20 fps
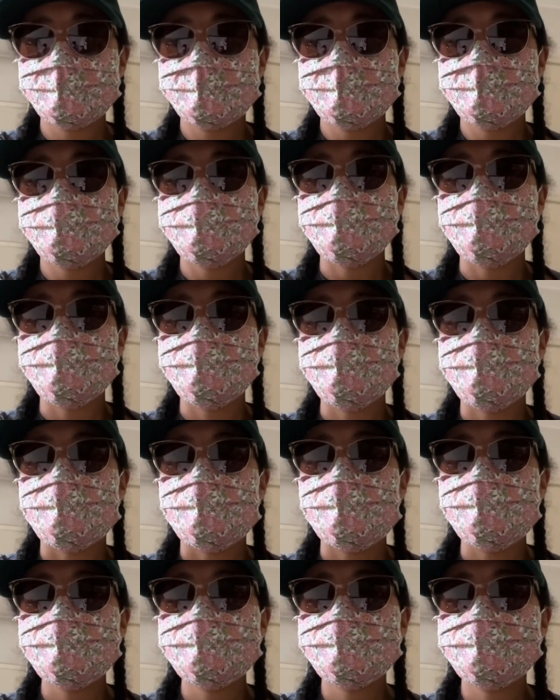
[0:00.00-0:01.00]
So
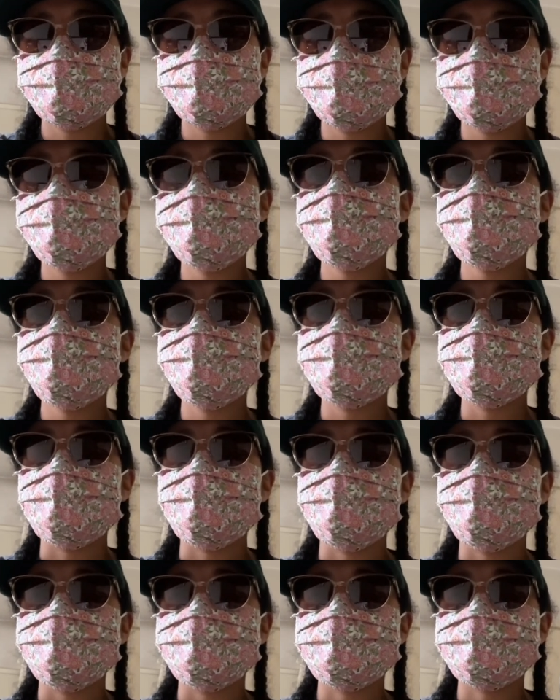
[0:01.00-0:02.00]
I presume
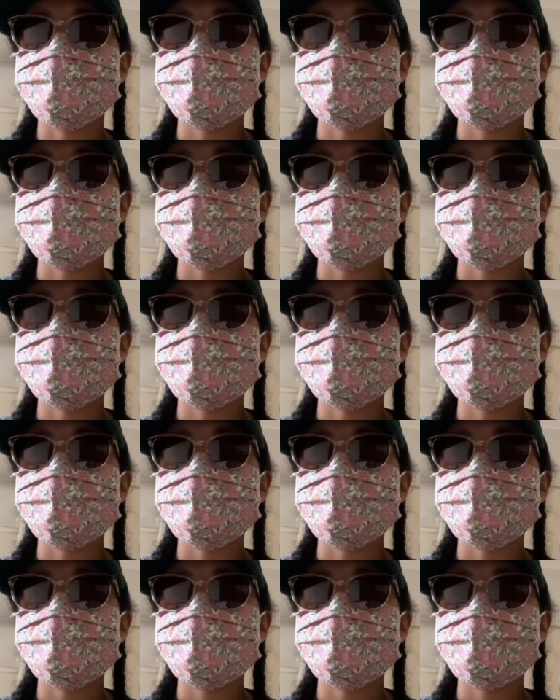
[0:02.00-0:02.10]
that